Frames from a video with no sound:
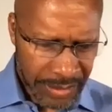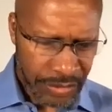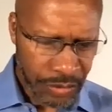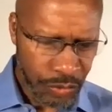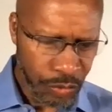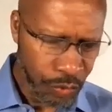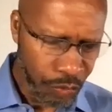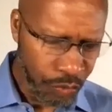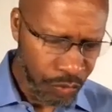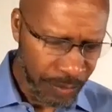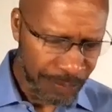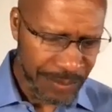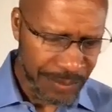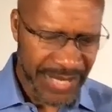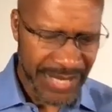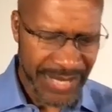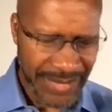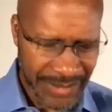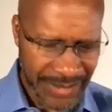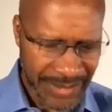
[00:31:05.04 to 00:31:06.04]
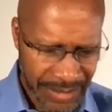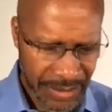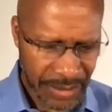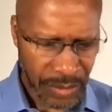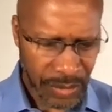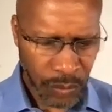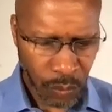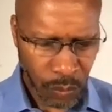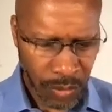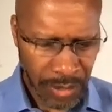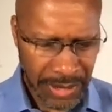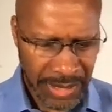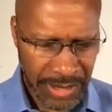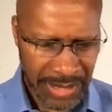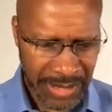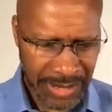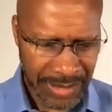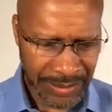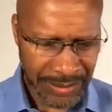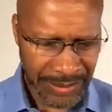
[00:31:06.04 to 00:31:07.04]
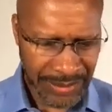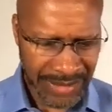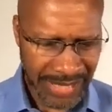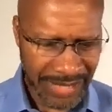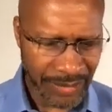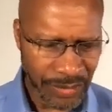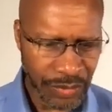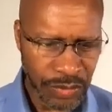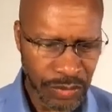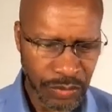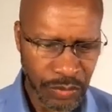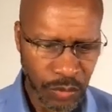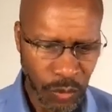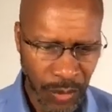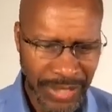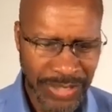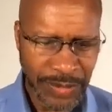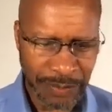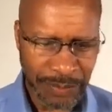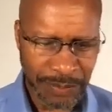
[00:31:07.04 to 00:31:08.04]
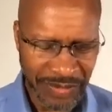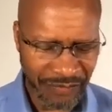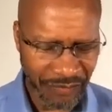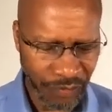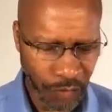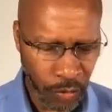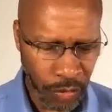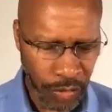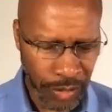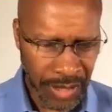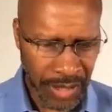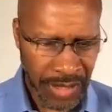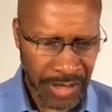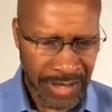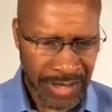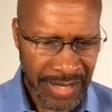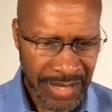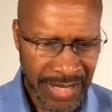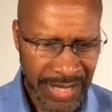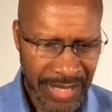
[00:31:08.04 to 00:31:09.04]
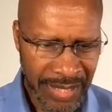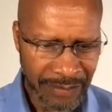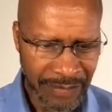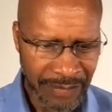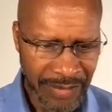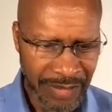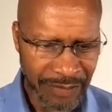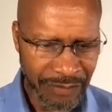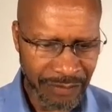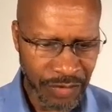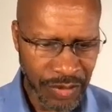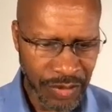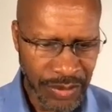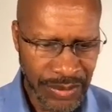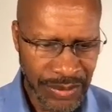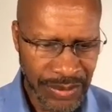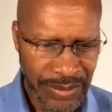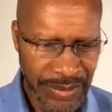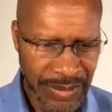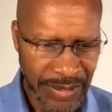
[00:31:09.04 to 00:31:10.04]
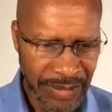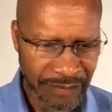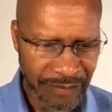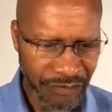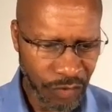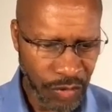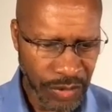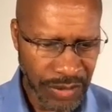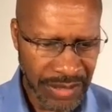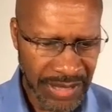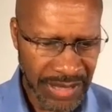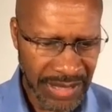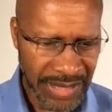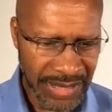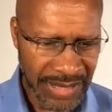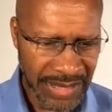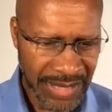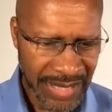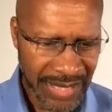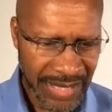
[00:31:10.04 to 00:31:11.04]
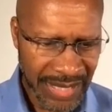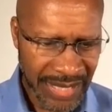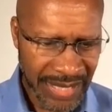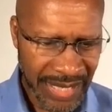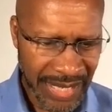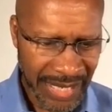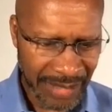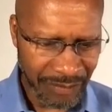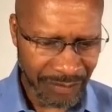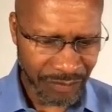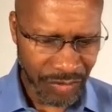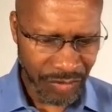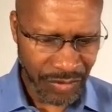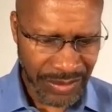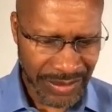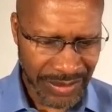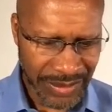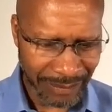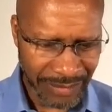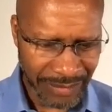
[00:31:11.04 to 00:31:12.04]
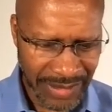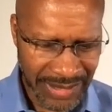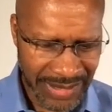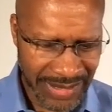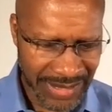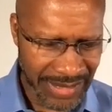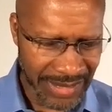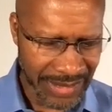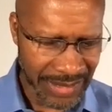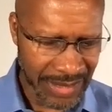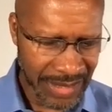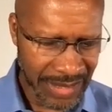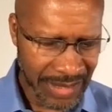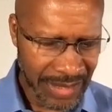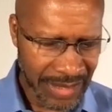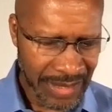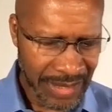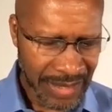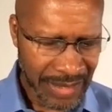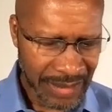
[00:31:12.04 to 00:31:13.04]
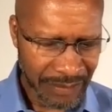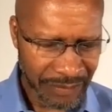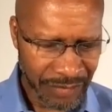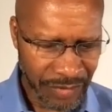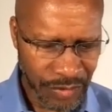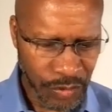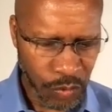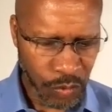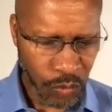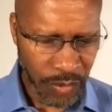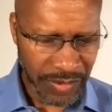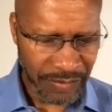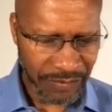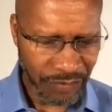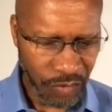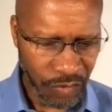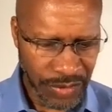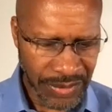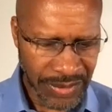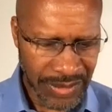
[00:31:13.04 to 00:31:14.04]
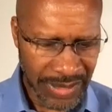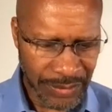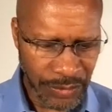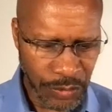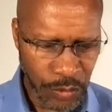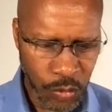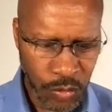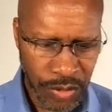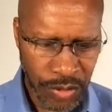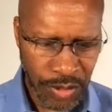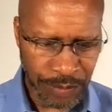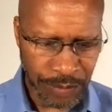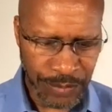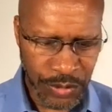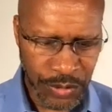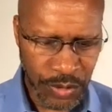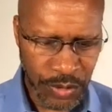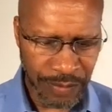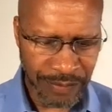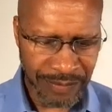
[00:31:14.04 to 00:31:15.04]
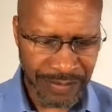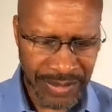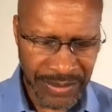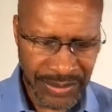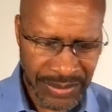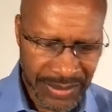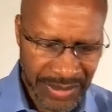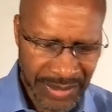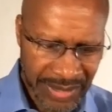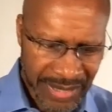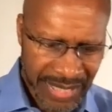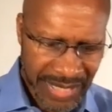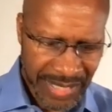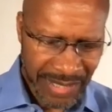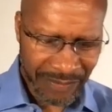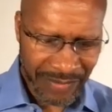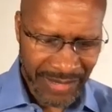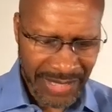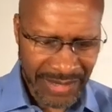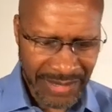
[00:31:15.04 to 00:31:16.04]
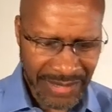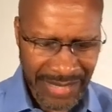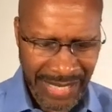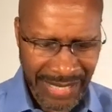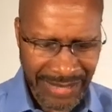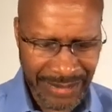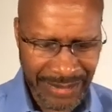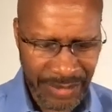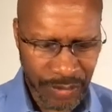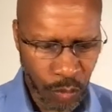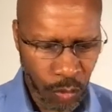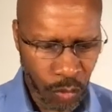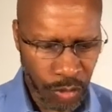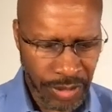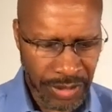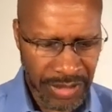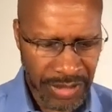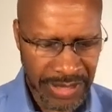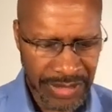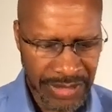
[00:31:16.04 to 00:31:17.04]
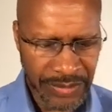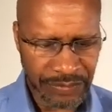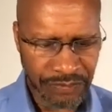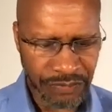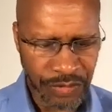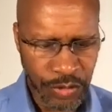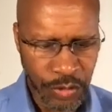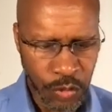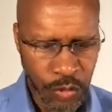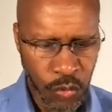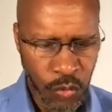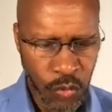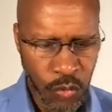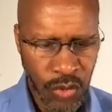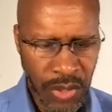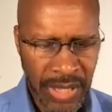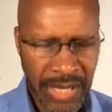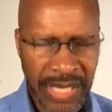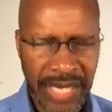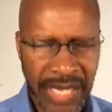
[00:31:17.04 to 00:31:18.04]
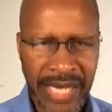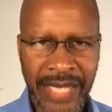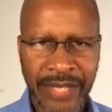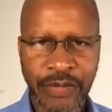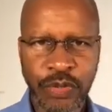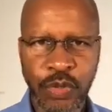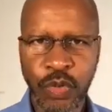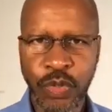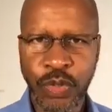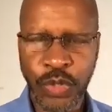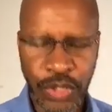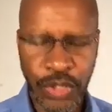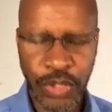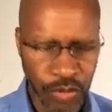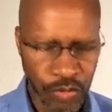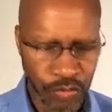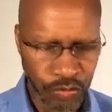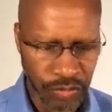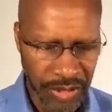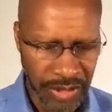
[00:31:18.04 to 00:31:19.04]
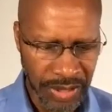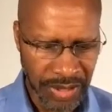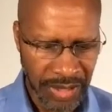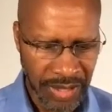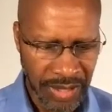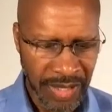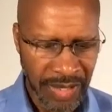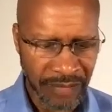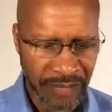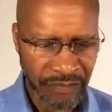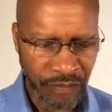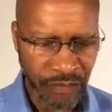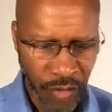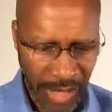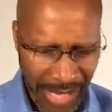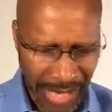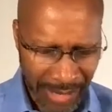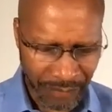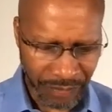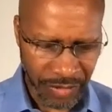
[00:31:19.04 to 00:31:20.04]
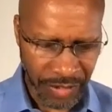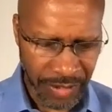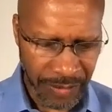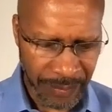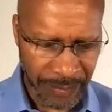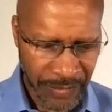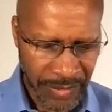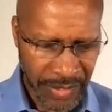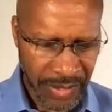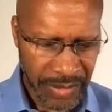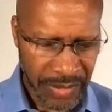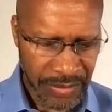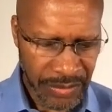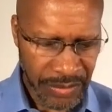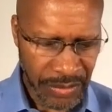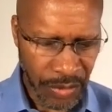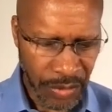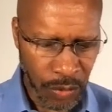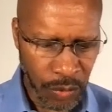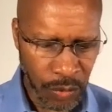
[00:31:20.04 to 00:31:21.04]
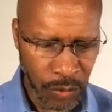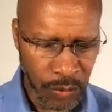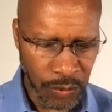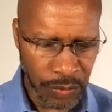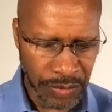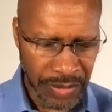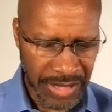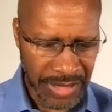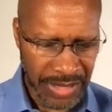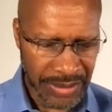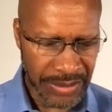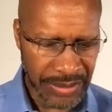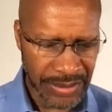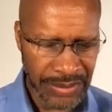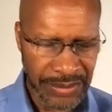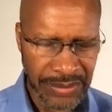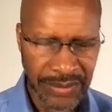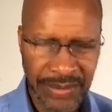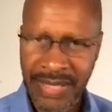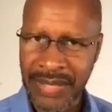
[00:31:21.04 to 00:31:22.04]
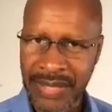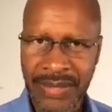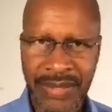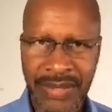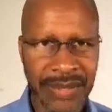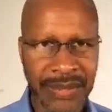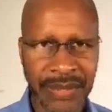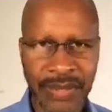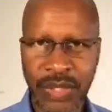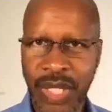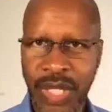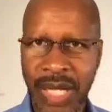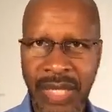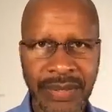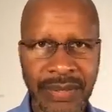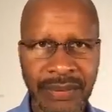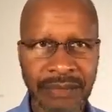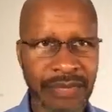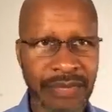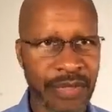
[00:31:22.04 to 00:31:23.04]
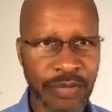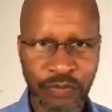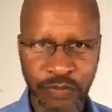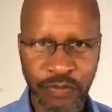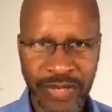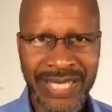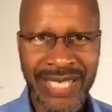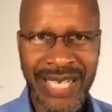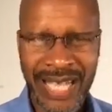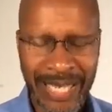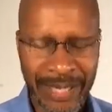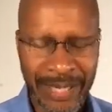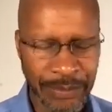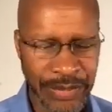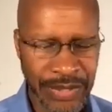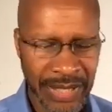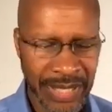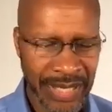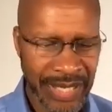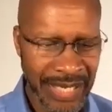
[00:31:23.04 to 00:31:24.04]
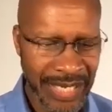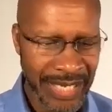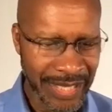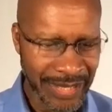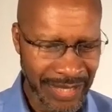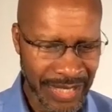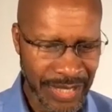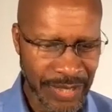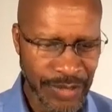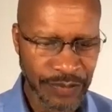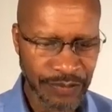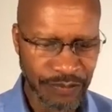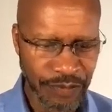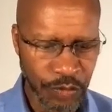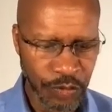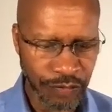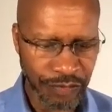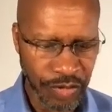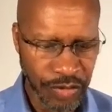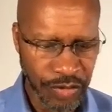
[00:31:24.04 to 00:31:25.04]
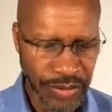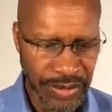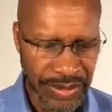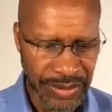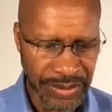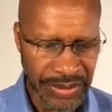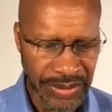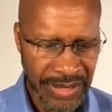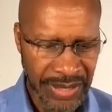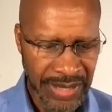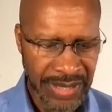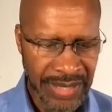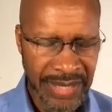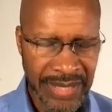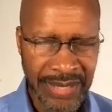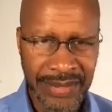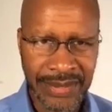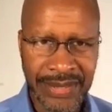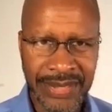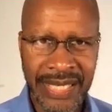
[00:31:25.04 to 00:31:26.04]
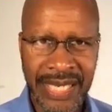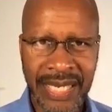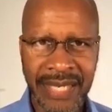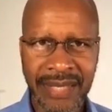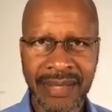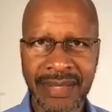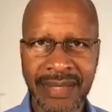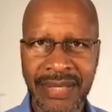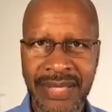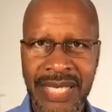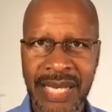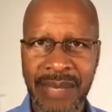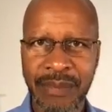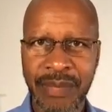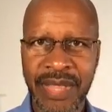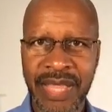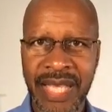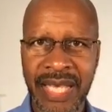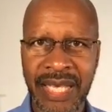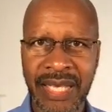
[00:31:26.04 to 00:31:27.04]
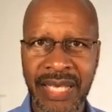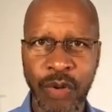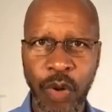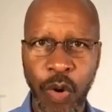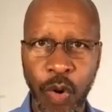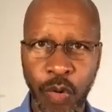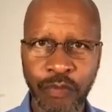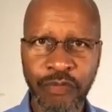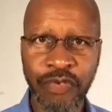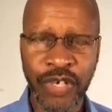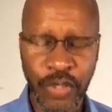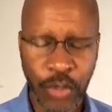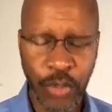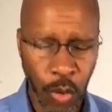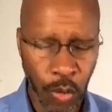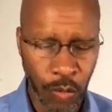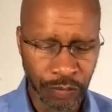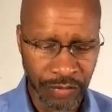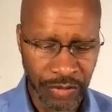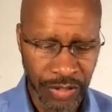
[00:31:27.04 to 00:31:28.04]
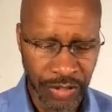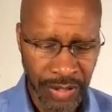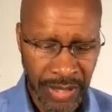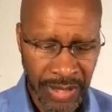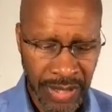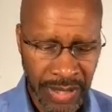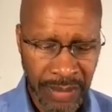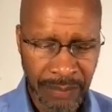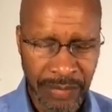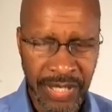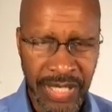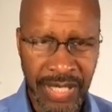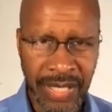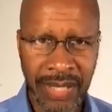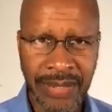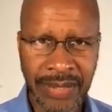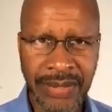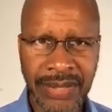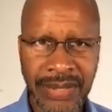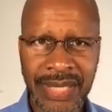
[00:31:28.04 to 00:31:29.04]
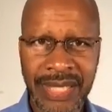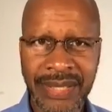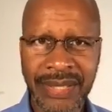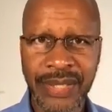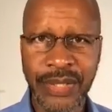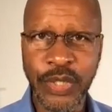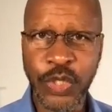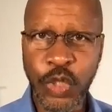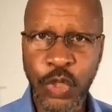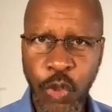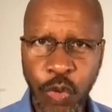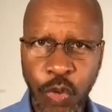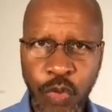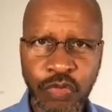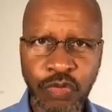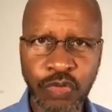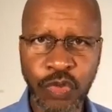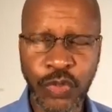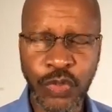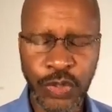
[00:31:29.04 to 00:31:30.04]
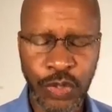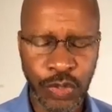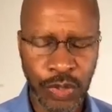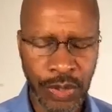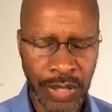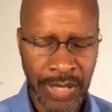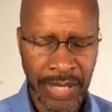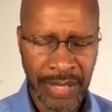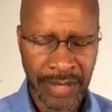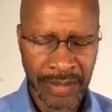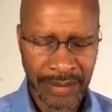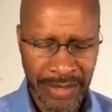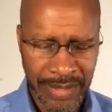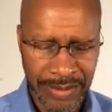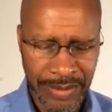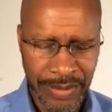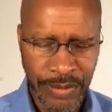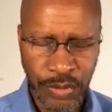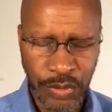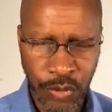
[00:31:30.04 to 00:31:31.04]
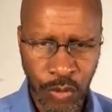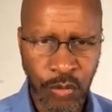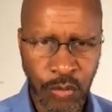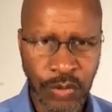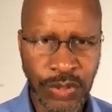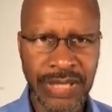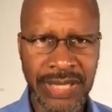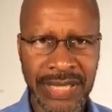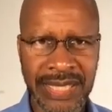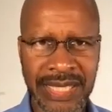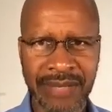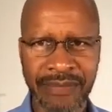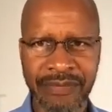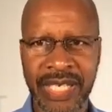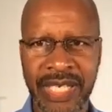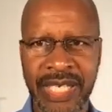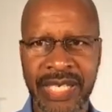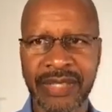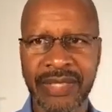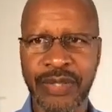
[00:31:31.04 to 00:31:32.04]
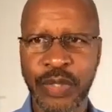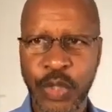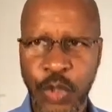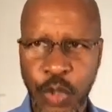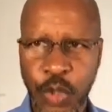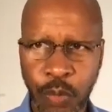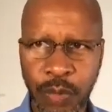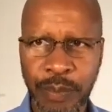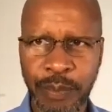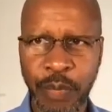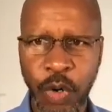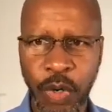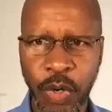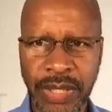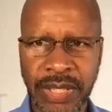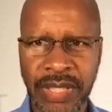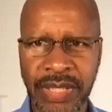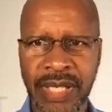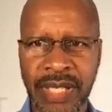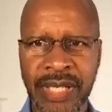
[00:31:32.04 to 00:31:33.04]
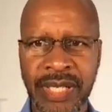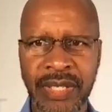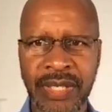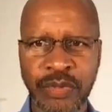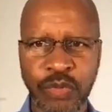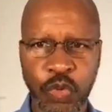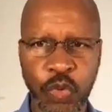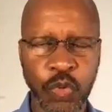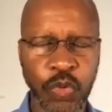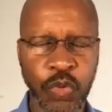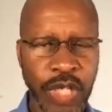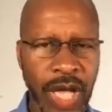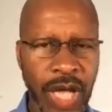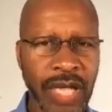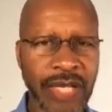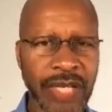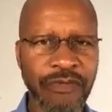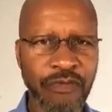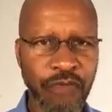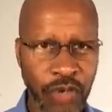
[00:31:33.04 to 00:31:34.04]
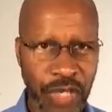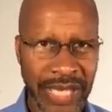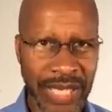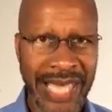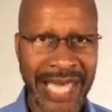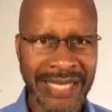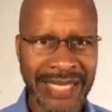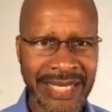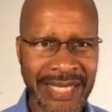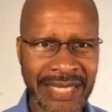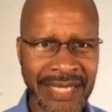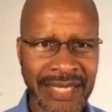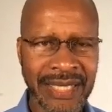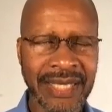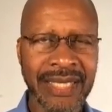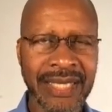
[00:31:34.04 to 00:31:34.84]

to repeat what he has said twice before in verse 14 and verse 17. Verse 24 says, "You shall observe this event as an ordinance for you and your children forever." So this is not three times in these few verses. He's saying the same thing over and over because this is so crucial. This is so significant, so important. Do not forget